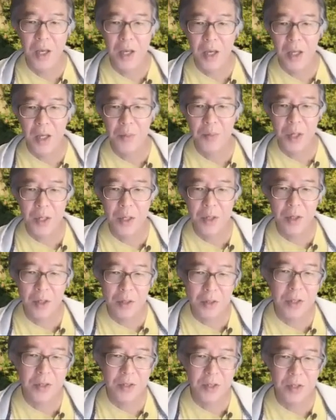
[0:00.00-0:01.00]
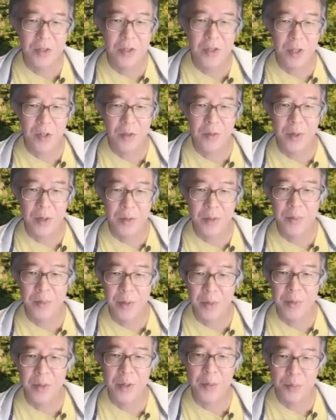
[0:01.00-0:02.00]
And my knowledge is still very,
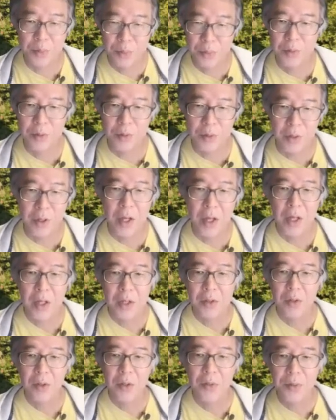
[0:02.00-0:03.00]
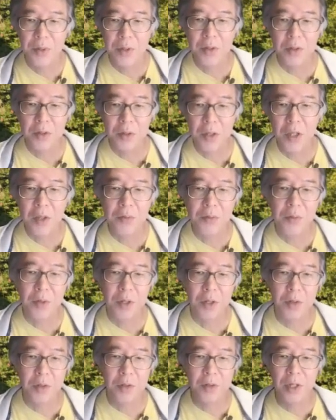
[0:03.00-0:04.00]
very poor. So if you're looking for
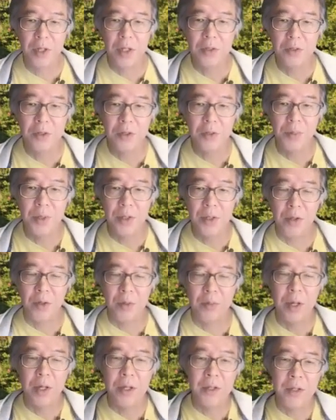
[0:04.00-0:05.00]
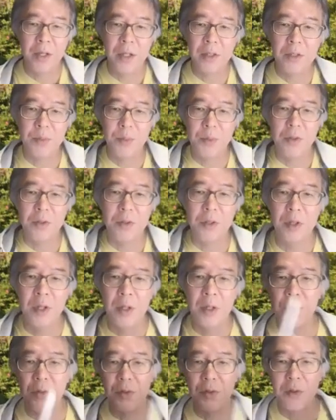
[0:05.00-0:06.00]
a good lecture video by an expert in
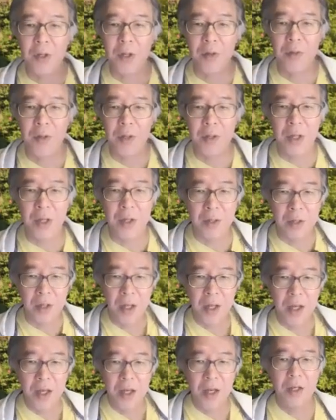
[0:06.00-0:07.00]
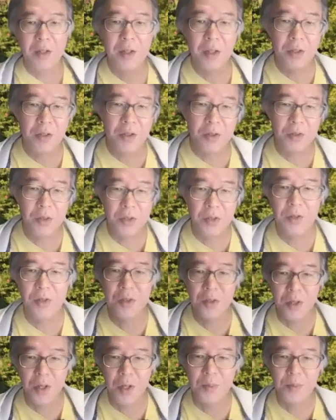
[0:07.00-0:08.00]
number theory, then I think you should
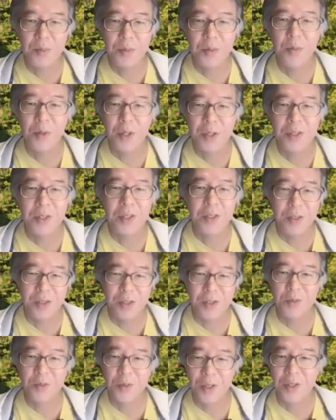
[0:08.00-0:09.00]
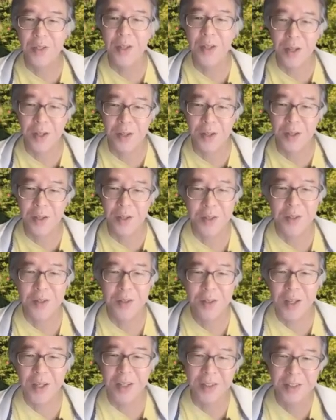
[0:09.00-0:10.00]
stop watching this right now.
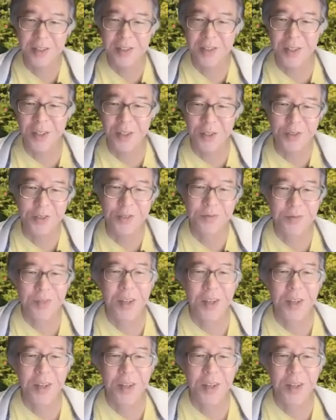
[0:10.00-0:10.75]
Okay, see you.